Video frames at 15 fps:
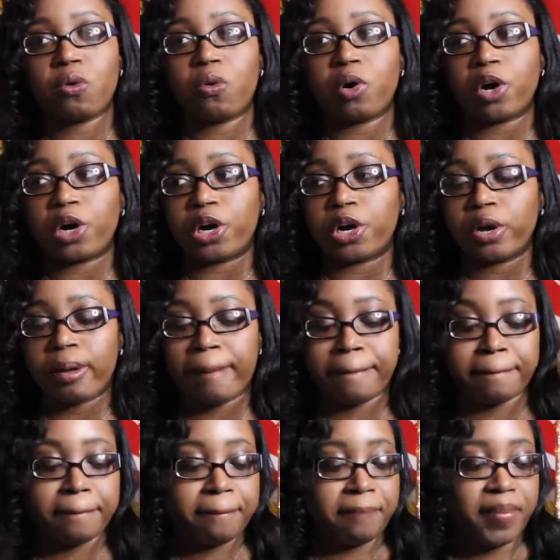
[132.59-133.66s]
or
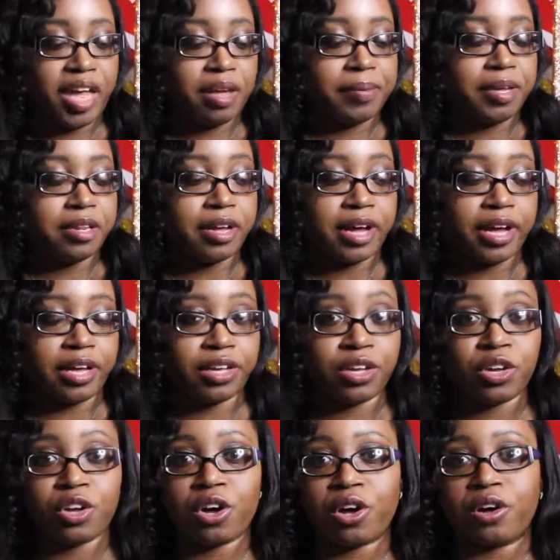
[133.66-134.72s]
maybe like
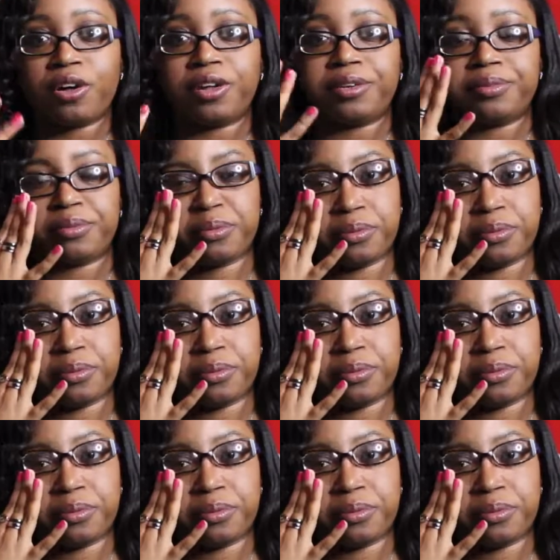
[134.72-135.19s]
a